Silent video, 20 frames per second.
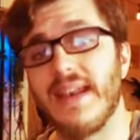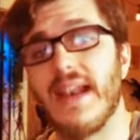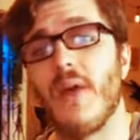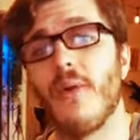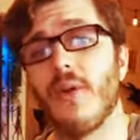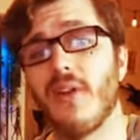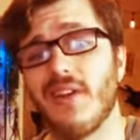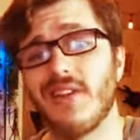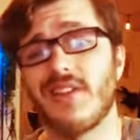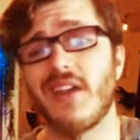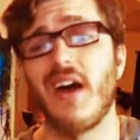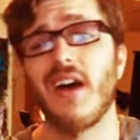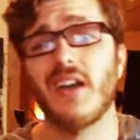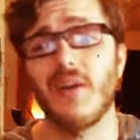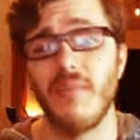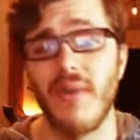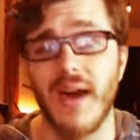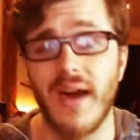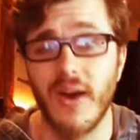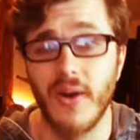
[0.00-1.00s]
And now we're going to talk
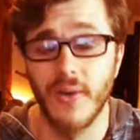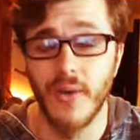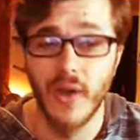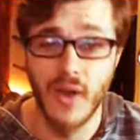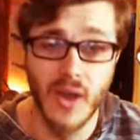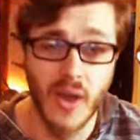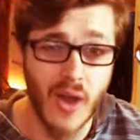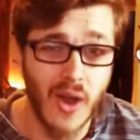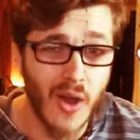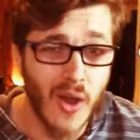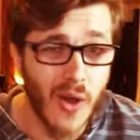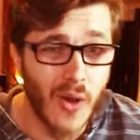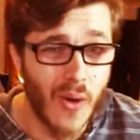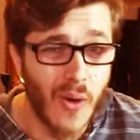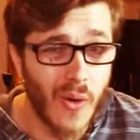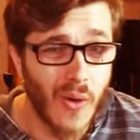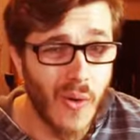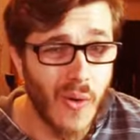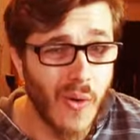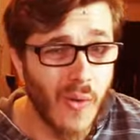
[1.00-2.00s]
about
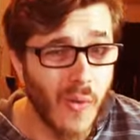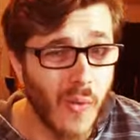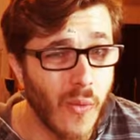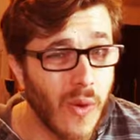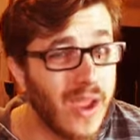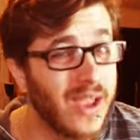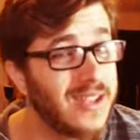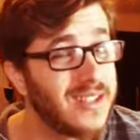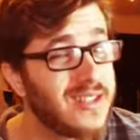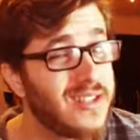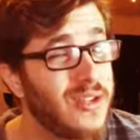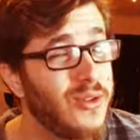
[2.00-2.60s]
ways